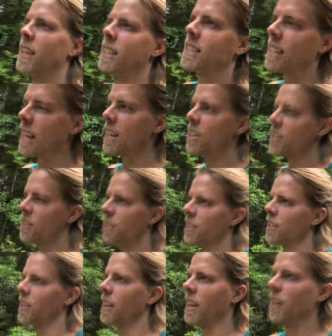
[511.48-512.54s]
second
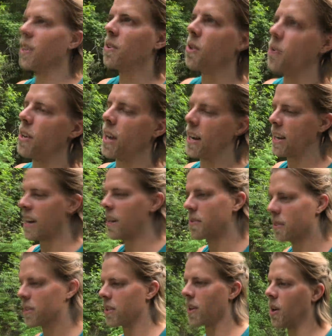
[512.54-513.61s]
Legio Gloria
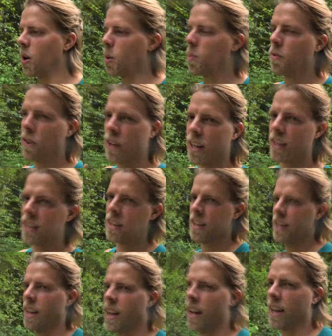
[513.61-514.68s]
account, hopefully
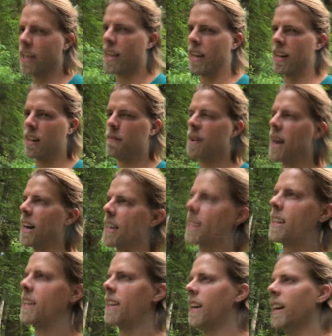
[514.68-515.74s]
I can get it back.
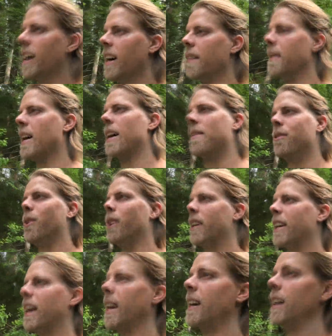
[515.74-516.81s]
I have no
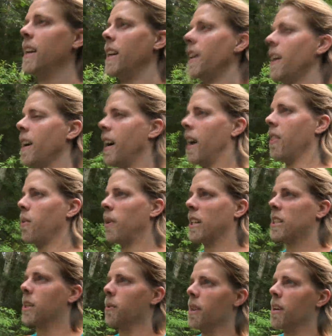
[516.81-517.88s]
idea.
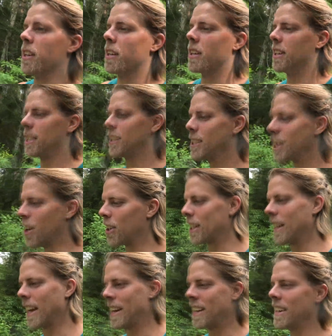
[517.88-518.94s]
Otherwise I will start
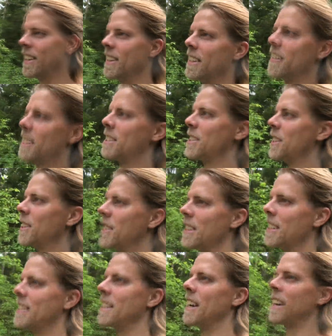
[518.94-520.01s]

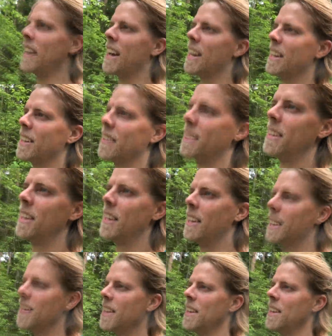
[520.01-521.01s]
it again, the